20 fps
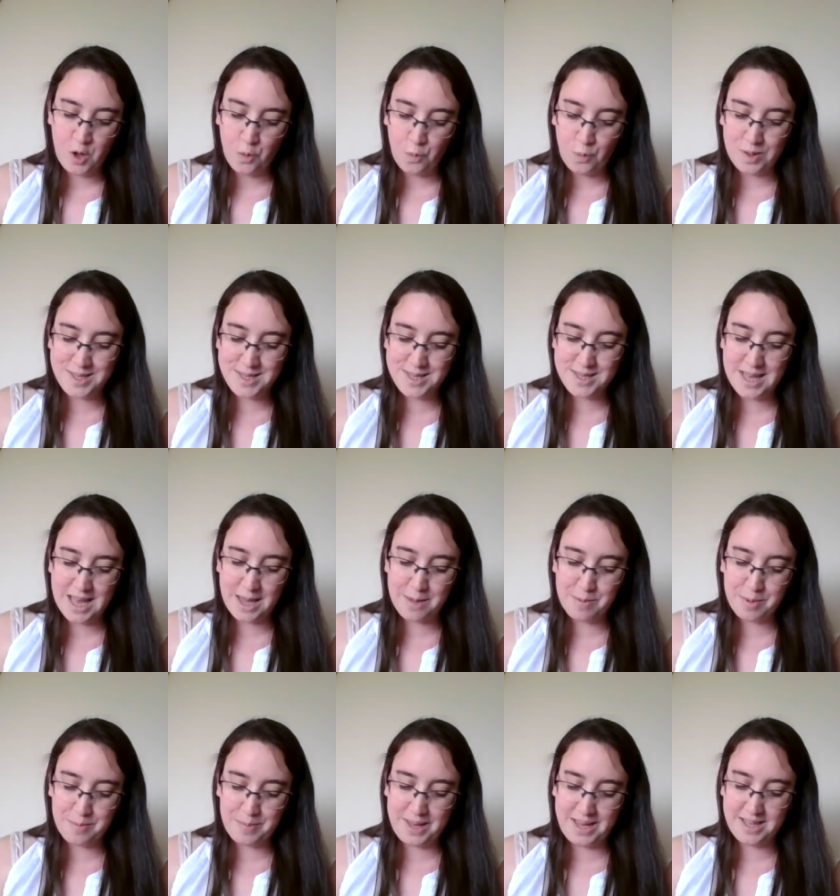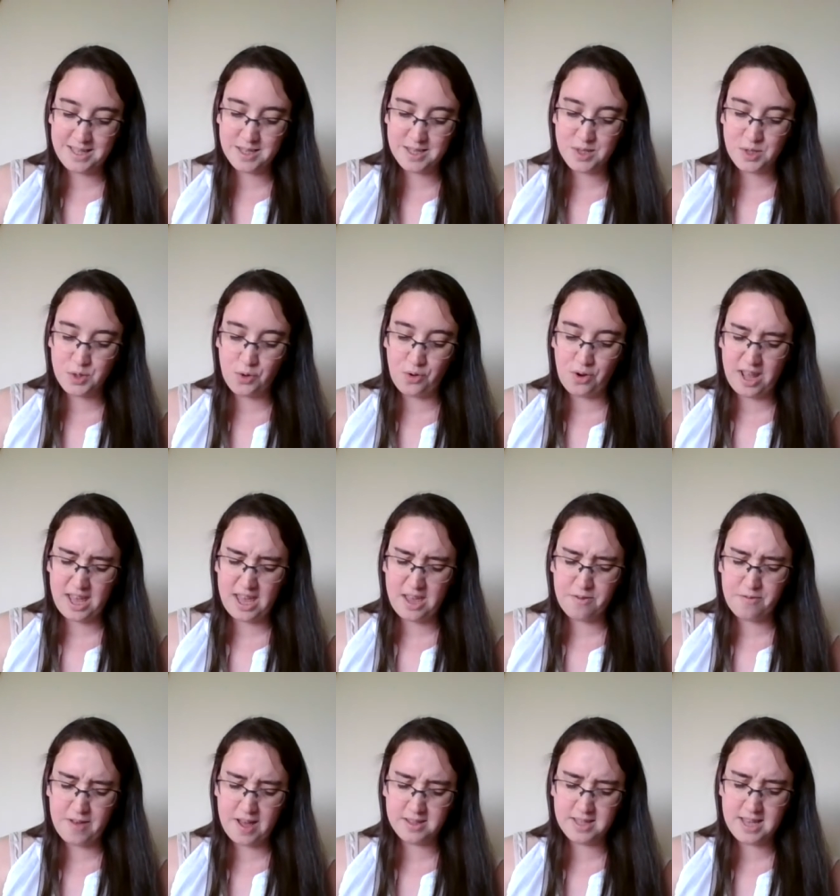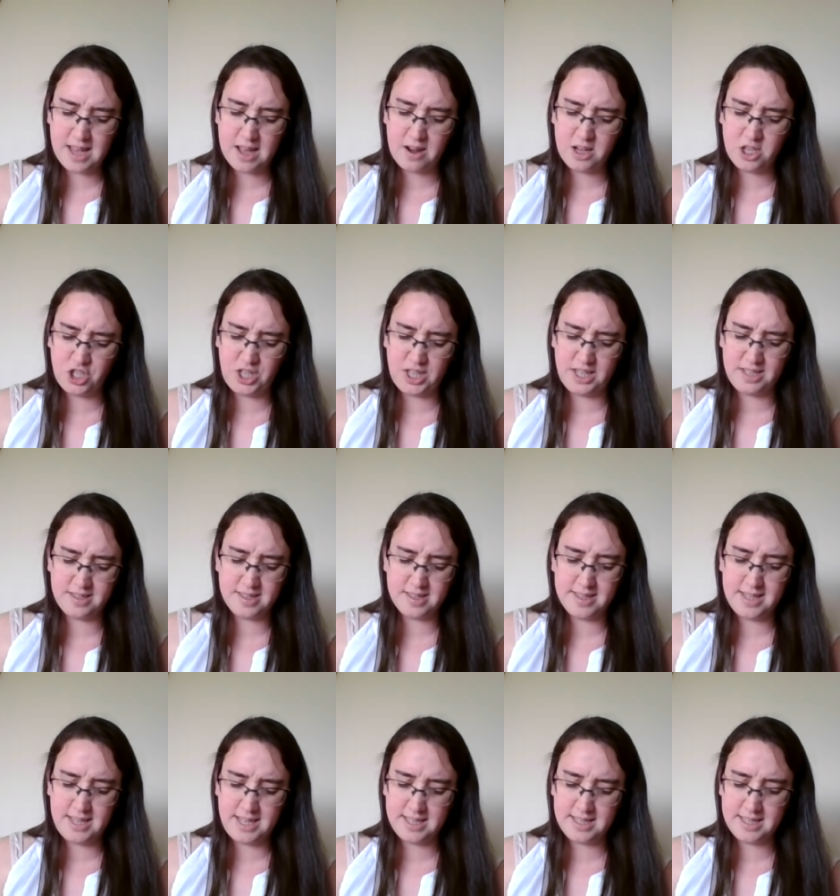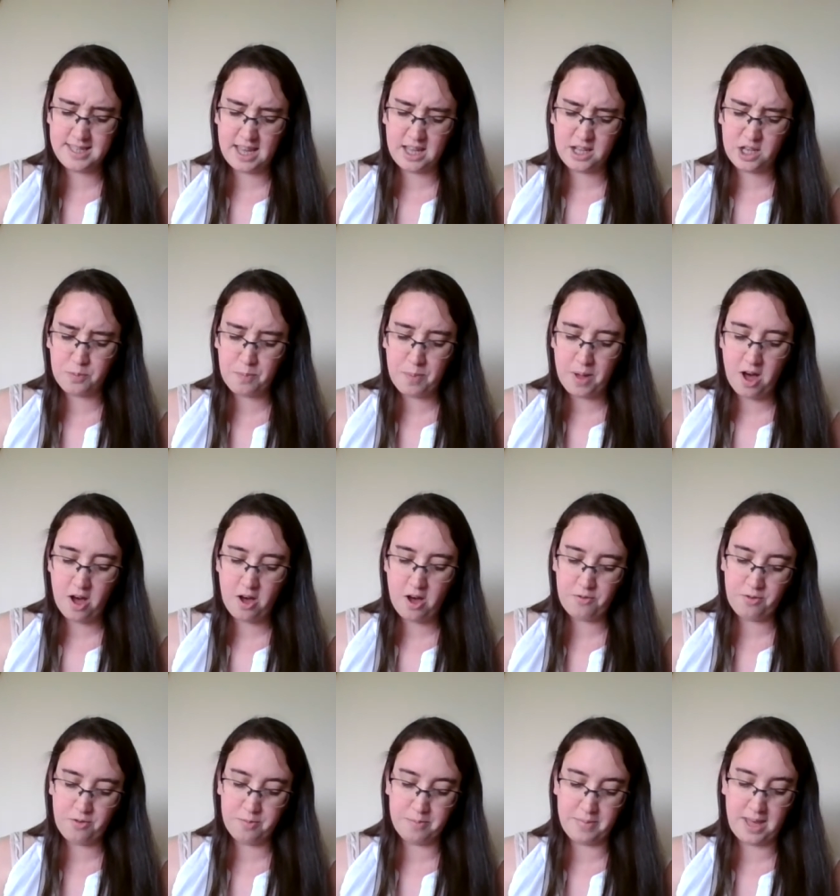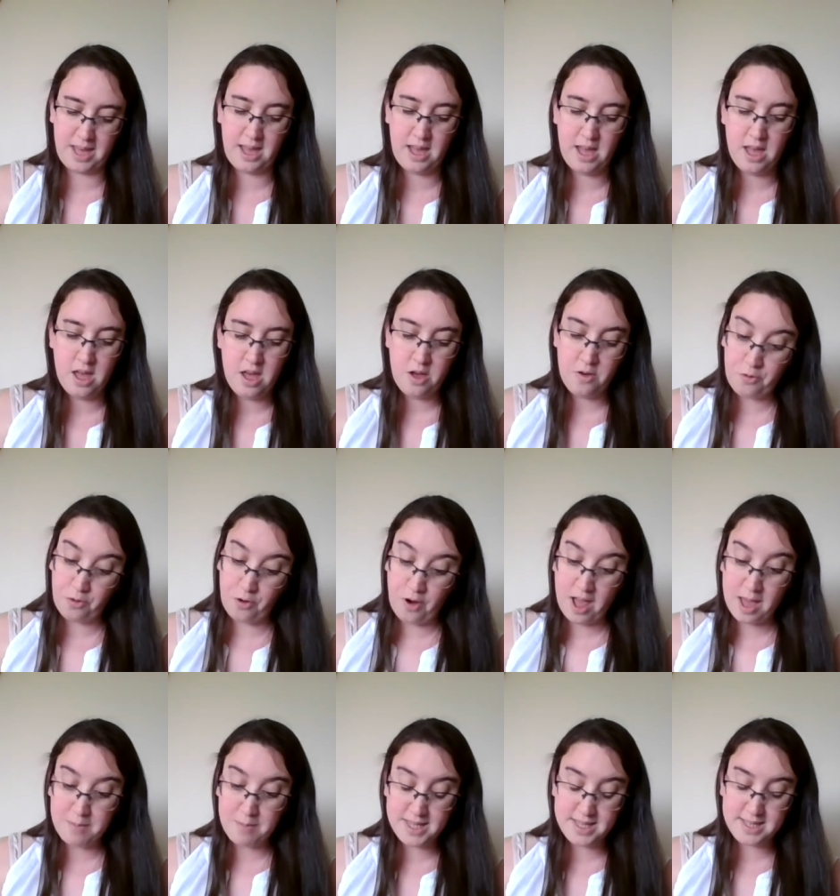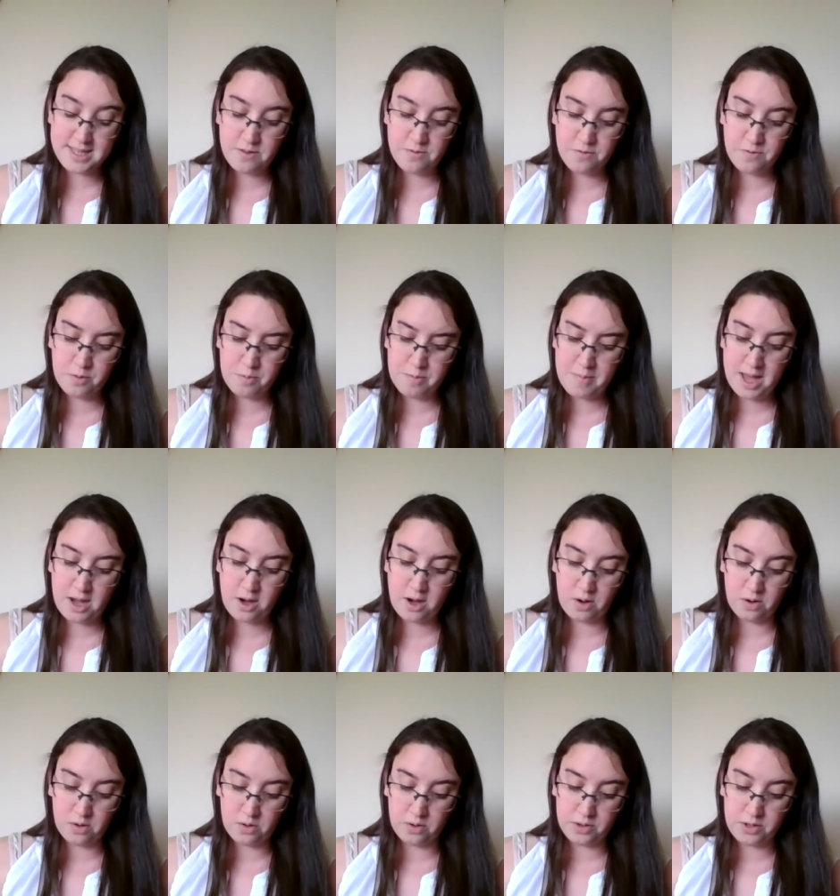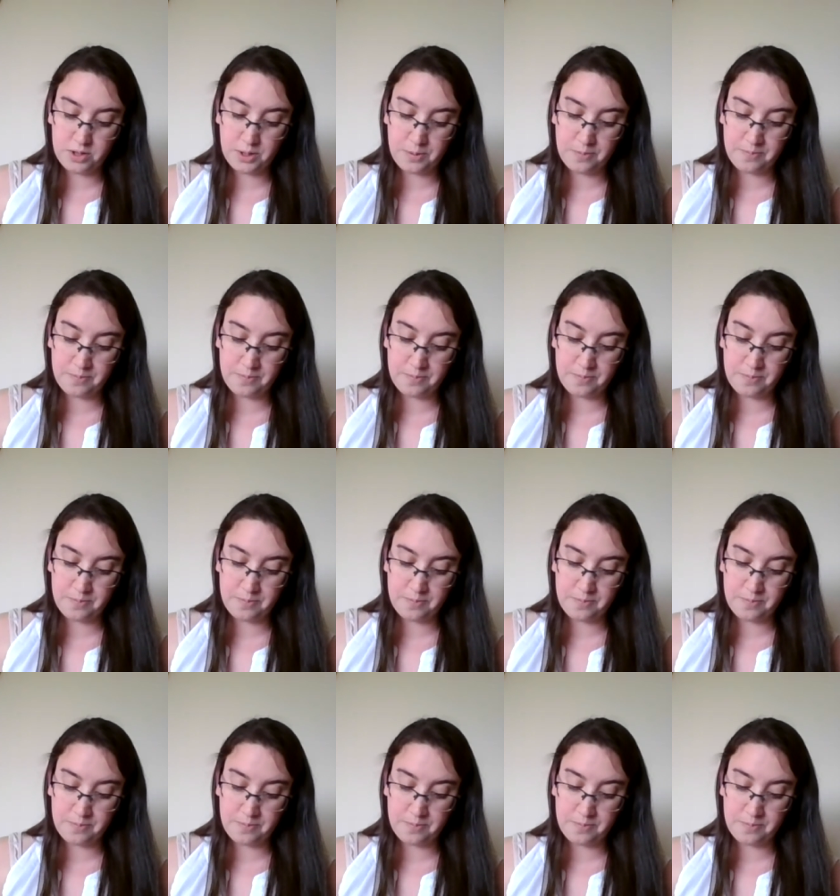When Simon Peter saw it, he fell down at Jesus' knees, saying, Depart from me, for I am a sinful man, O Lord